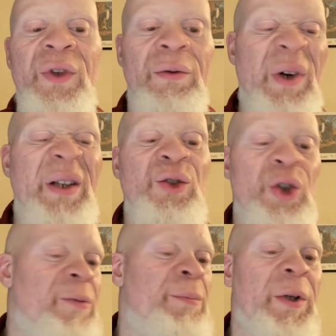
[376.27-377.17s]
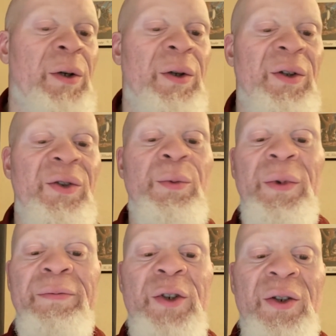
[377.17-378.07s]
right? Just because
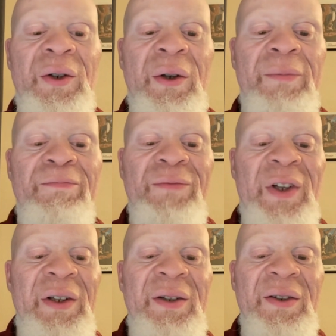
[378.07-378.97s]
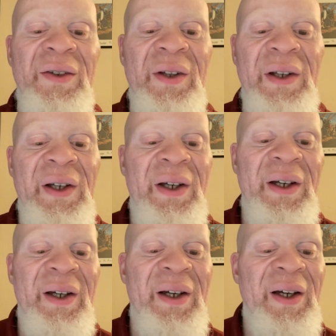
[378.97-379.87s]
we've just got these
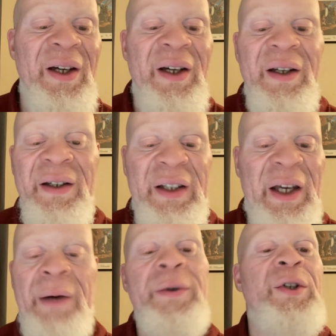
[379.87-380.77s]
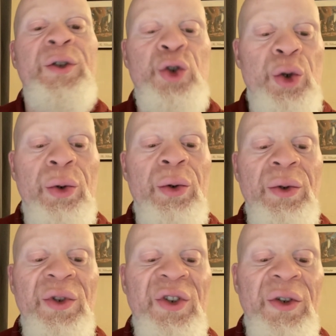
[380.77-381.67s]

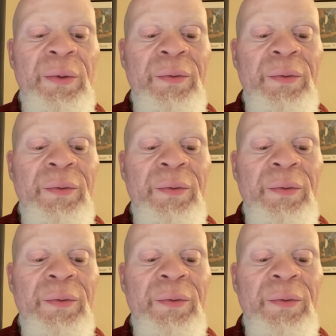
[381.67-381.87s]
caricatures.